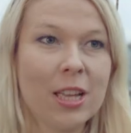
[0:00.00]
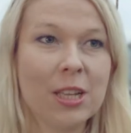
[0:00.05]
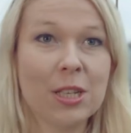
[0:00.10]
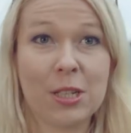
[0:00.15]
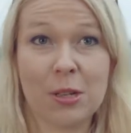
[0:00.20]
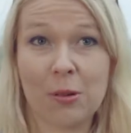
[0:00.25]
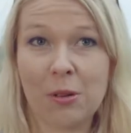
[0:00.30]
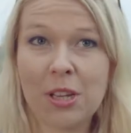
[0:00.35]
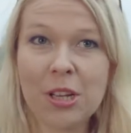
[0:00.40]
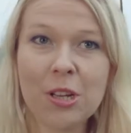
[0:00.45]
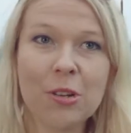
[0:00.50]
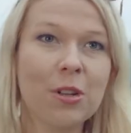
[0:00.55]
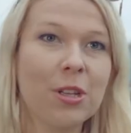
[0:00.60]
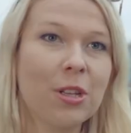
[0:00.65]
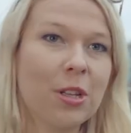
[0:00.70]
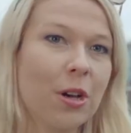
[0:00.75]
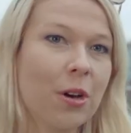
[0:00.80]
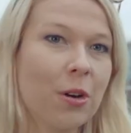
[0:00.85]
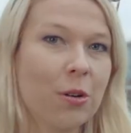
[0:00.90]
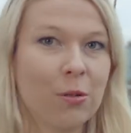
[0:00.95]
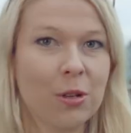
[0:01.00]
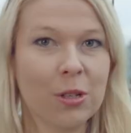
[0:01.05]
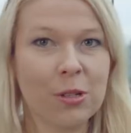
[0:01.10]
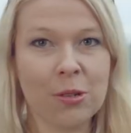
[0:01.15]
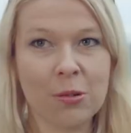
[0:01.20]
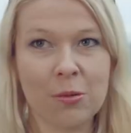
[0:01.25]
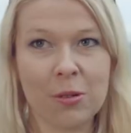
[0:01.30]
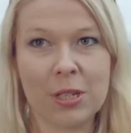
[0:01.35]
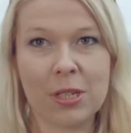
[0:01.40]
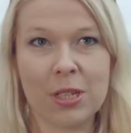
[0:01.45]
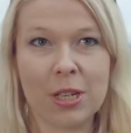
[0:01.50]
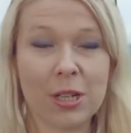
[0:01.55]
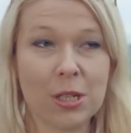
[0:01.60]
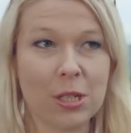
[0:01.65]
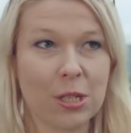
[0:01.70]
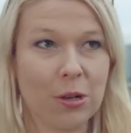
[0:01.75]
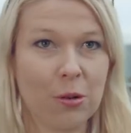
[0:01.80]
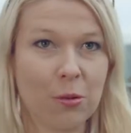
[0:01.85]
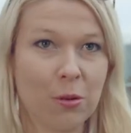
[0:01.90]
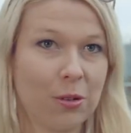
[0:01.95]
So here in York, we do
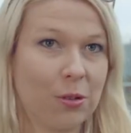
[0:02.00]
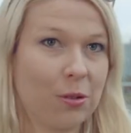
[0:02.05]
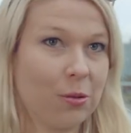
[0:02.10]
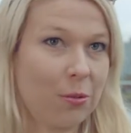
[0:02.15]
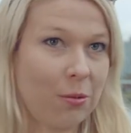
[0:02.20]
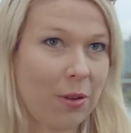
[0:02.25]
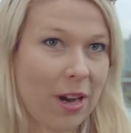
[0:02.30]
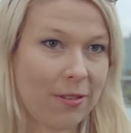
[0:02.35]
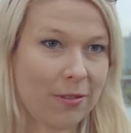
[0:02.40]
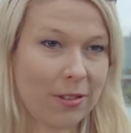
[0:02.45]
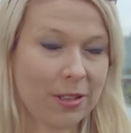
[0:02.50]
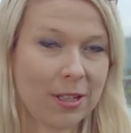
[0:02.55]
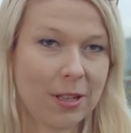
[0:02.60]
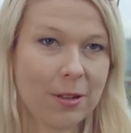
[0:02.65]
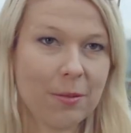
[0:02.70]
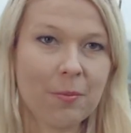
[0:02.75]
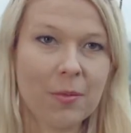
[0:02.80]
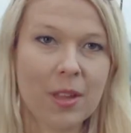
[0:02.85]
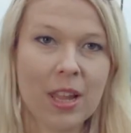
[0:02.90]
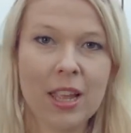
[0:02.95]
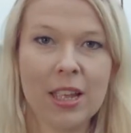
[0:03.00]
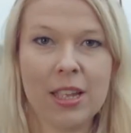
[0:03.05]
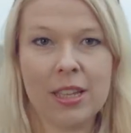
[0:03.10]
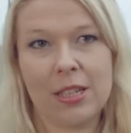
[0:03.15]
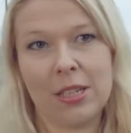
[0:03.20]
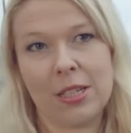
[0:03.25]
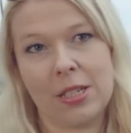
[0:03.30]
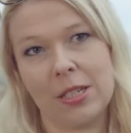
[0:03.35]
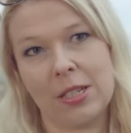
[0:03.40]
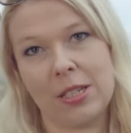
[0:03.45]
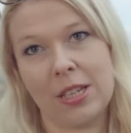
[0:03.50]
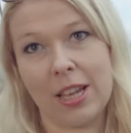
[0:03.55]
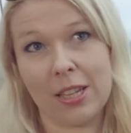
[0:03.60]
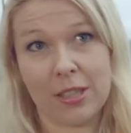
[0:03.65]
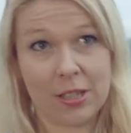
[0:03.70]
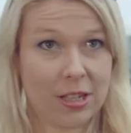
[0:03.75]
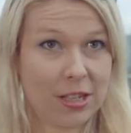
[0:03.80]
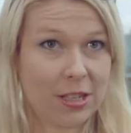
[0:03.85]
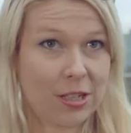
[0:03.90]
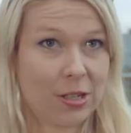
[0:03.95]
research in quantum gravity. This is
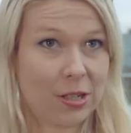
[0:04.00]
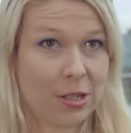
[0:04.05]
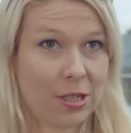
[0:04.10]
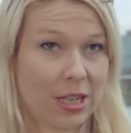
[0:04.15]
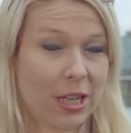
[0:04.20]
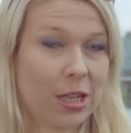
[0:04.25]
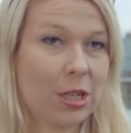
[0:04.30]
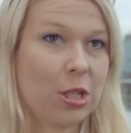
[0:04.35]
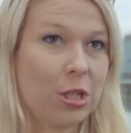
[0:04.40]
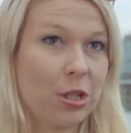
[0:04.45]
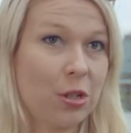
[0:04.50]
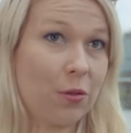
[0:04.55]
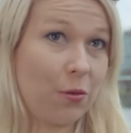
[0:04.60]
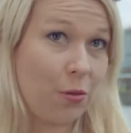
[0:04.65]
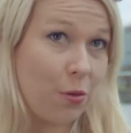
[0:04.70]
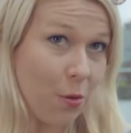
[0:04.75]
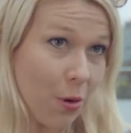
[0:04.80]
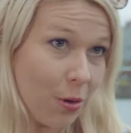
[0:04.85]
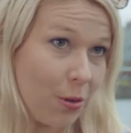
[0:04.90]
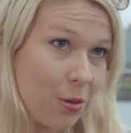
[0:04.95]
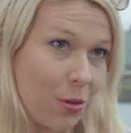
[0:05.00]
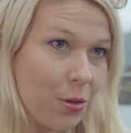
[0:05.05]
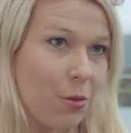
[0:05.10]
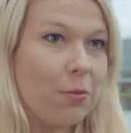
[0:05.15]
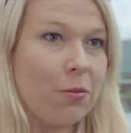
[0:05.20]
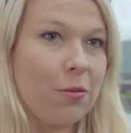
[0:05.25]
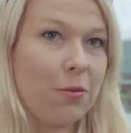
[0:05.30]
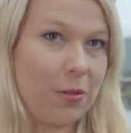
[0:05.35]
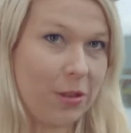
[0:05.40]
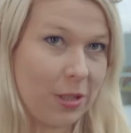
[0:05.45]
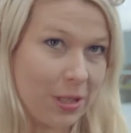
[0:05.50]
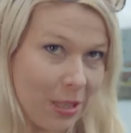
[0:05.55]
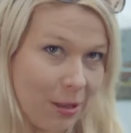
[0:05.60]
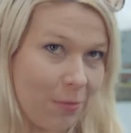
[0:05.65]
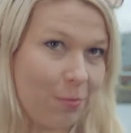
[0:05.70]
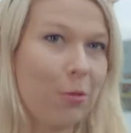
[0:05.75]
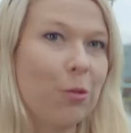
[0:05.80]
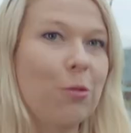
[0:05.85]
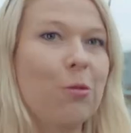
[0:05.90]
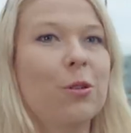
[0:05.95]
at the intersection of quantum, for
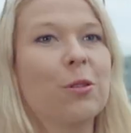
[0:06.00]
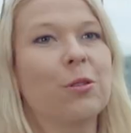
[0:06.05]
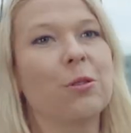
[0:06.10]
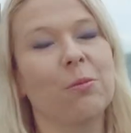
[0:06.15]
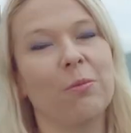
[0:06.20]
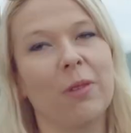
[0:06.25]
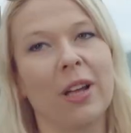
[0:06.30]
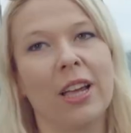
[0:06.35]
example, quantum